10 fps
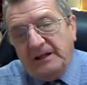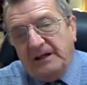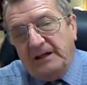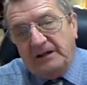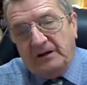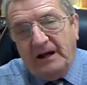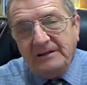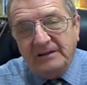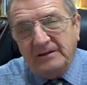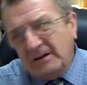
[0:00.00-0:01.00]
All
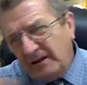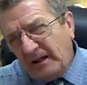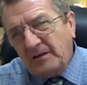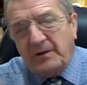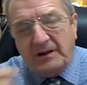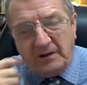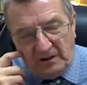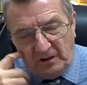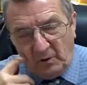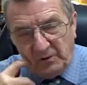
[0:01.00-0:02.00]
right, and then like in
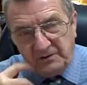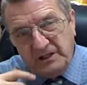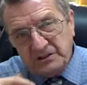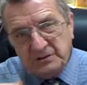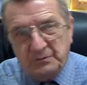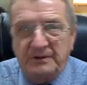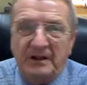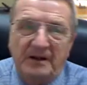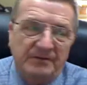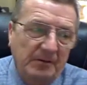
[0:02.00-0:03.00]
my orientation,
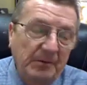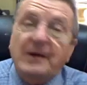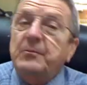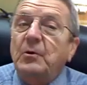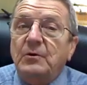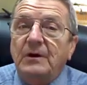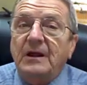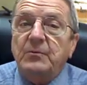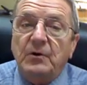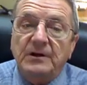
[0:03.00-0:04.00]
we have Blackboard
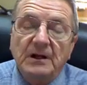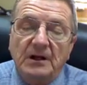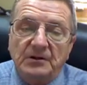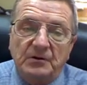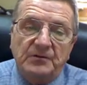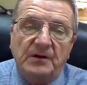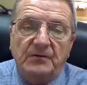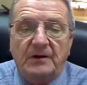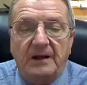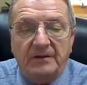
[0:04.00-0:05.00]
Collaborate. So if
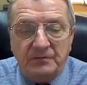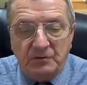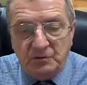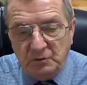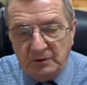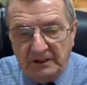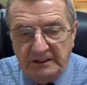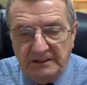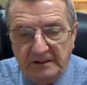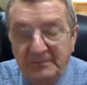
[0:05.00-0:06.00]
you ever have to do
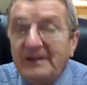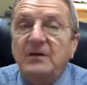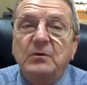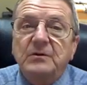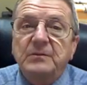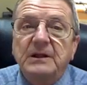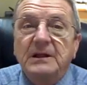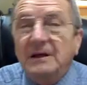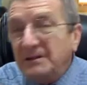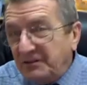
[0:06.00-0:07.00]
a meeting with
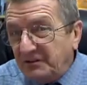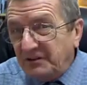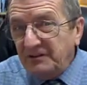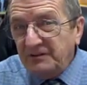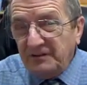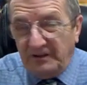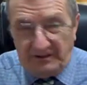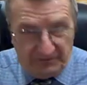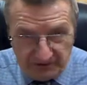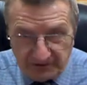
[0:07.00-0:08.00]
me, since
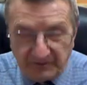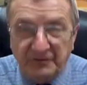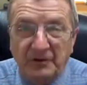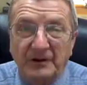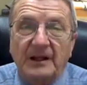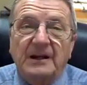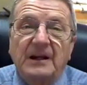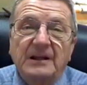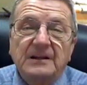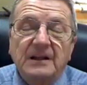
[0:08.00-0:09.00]
if this is a fully
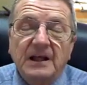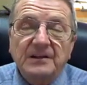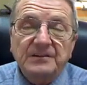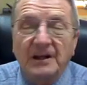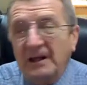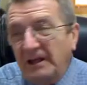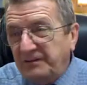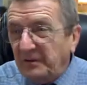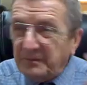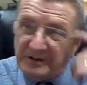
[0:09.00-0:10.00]
online class,
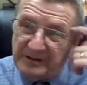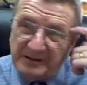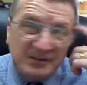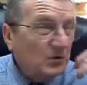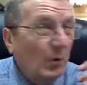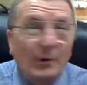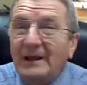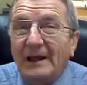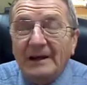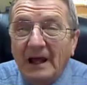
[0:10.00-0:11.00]
and sometimes I teach
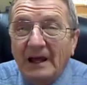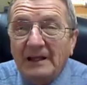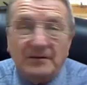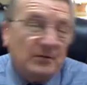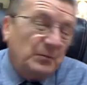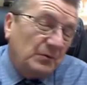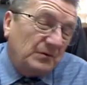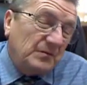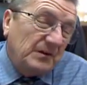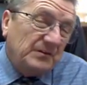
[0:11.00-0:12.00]
only online
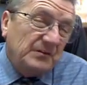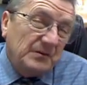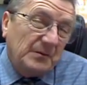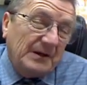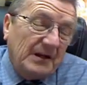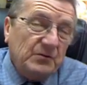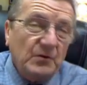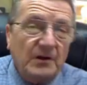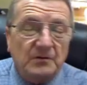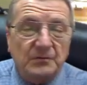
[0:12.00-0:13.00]
for the semester. I'm a
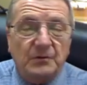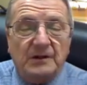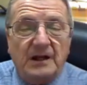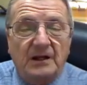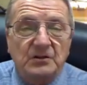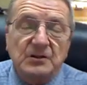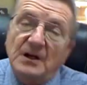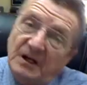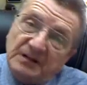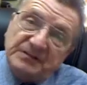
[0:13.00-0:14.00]
contractor for the college.
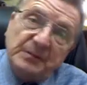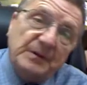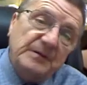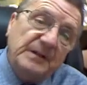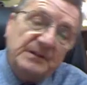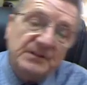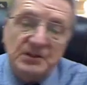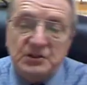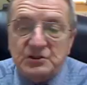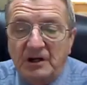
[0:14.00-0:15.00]
Sometimes I
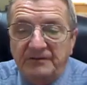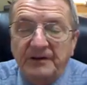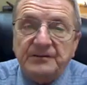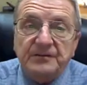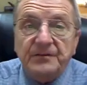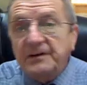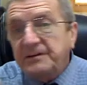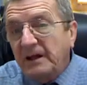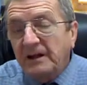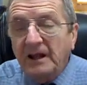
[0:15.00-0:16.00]
teach
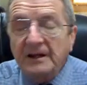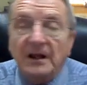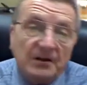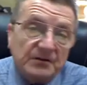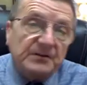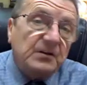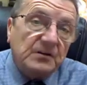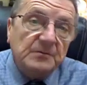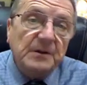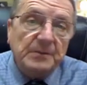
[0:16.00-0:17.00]
face-to-face online, so
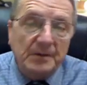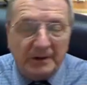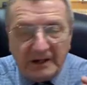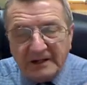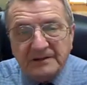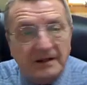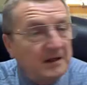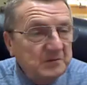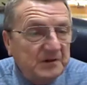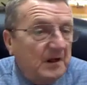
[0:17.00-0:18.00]
then you can meet me. But a lot of
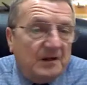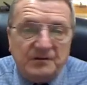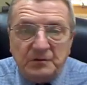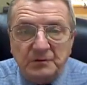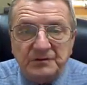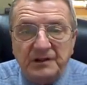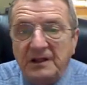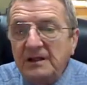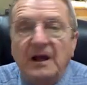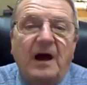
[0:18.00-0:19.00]
times, students
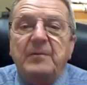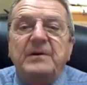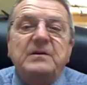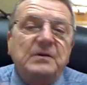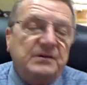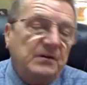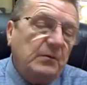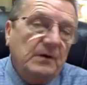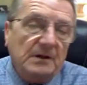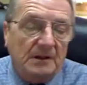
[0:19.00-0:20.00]
say, hey, I'll meet you at
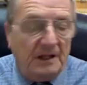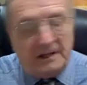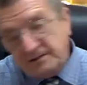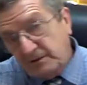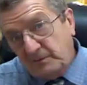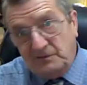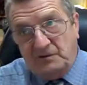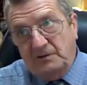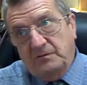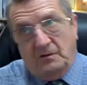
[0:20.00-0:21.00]
3 o'clock. I say, I'm not
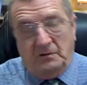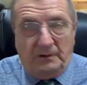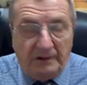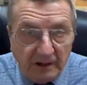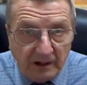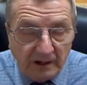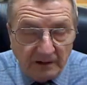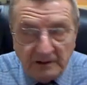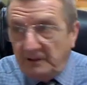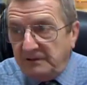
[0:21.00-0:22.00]
going to drive all the way
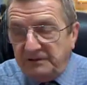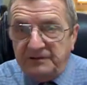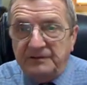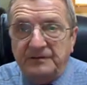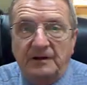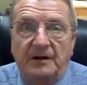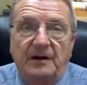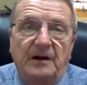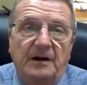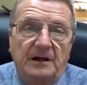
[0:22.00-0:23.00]
there. This is
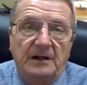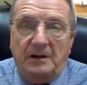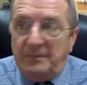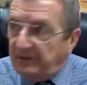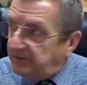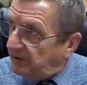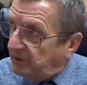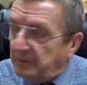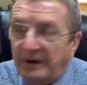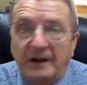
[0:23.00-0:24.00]

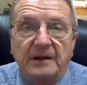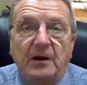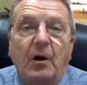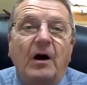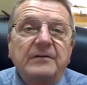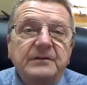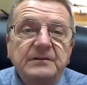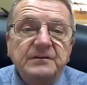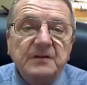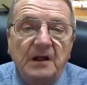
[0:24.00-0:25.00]
basically you're my
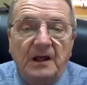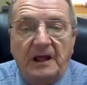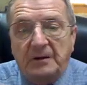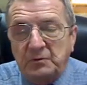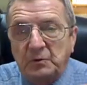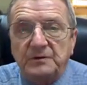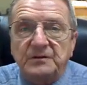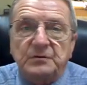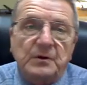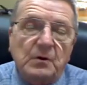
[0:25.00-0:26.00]
office, and I'm
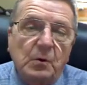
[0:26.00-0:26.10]
doing these